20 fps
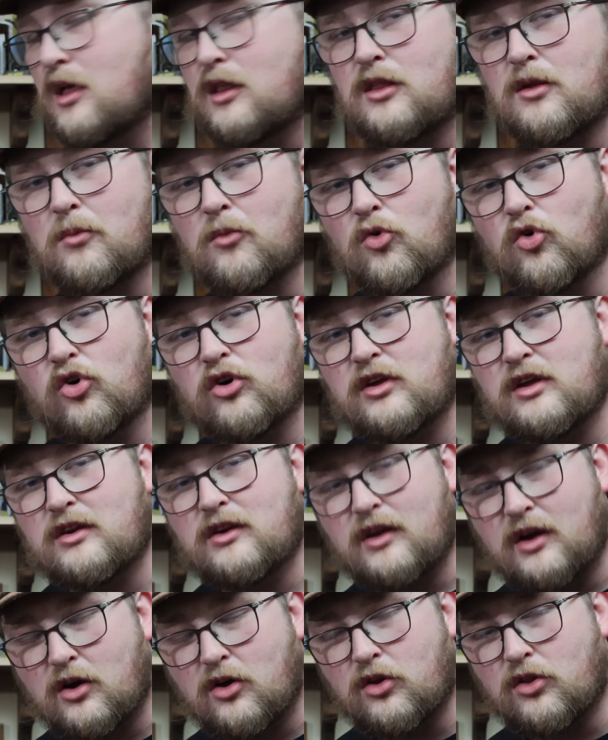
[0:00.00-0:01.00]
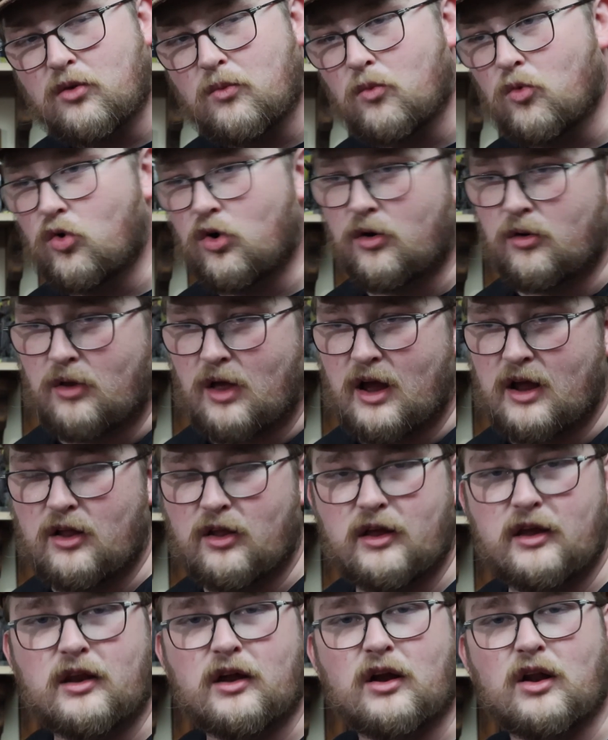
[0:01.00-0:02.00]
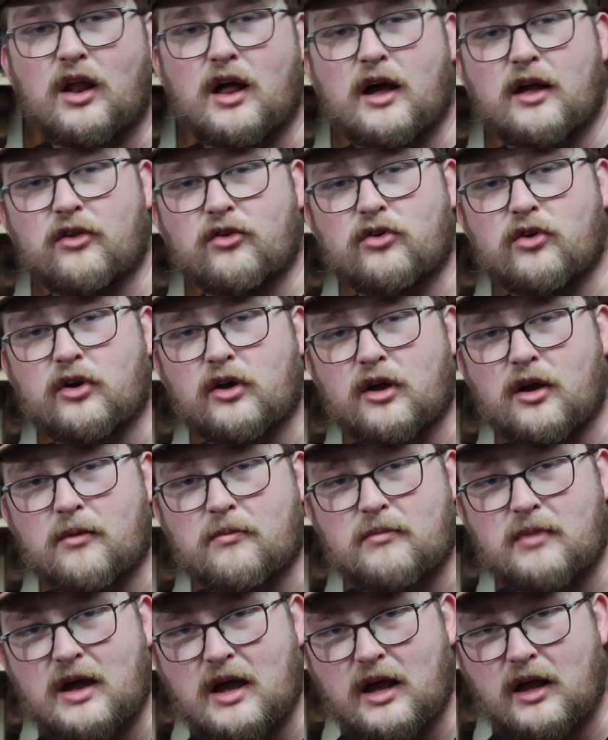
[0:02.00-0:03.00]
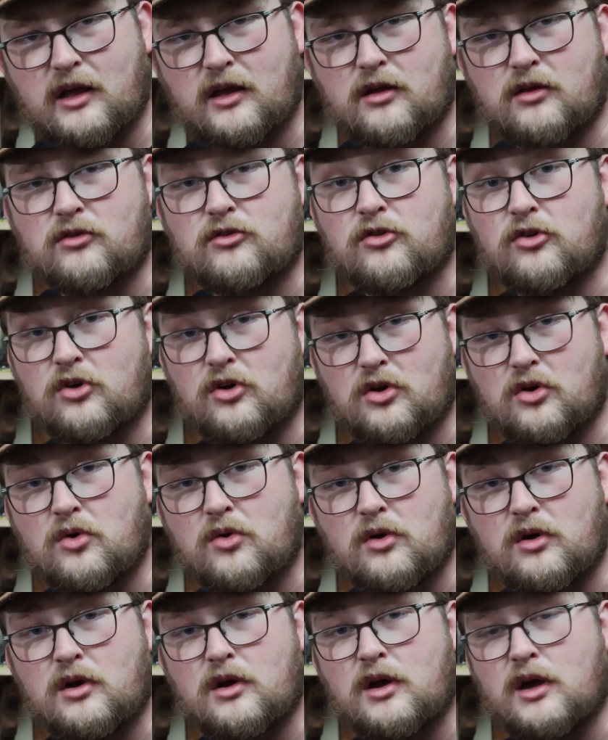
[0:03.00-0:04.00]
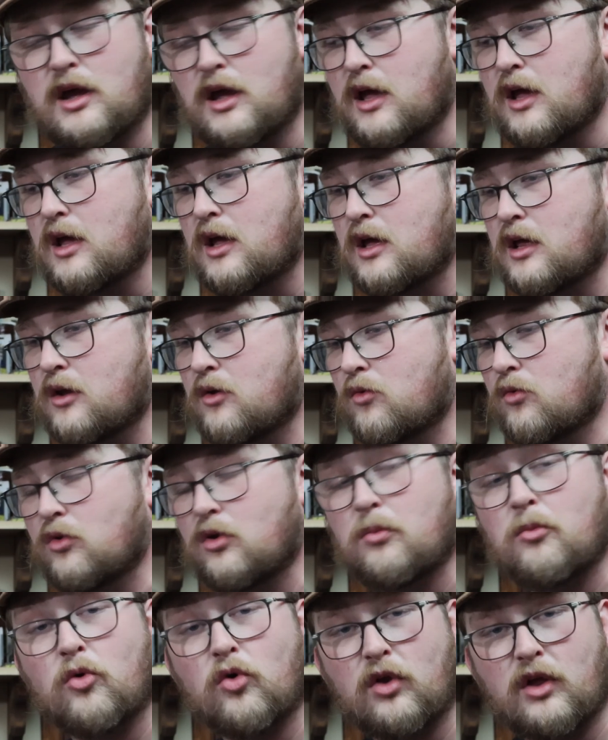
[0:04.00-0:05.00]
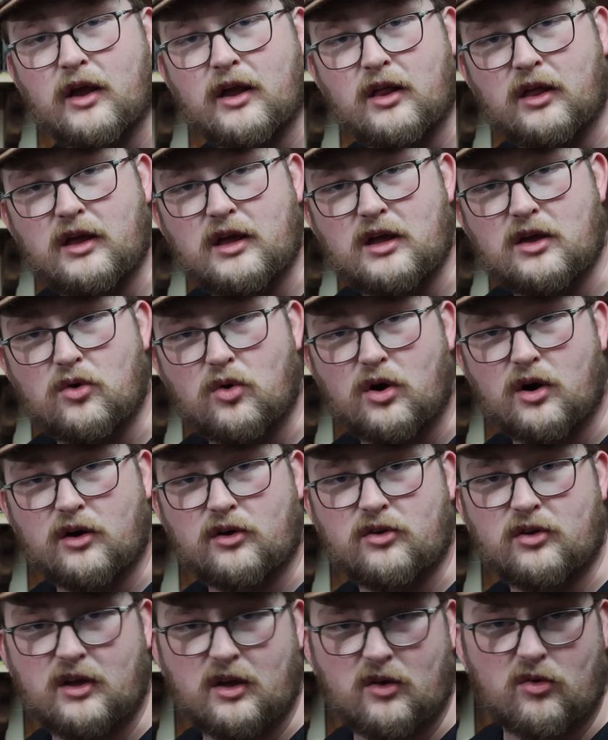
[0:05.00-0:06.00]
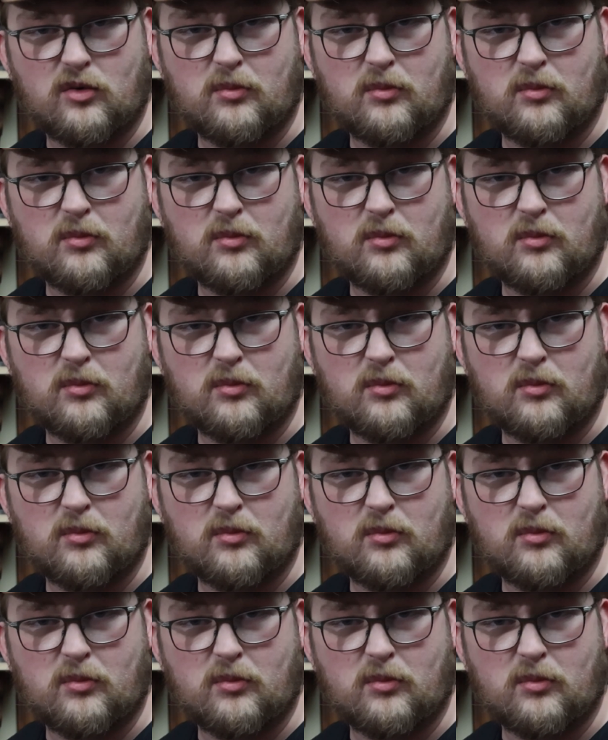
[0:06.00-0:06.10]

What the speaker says: The more detail, the more likely the client's going to come back to you, and the more likely you are to get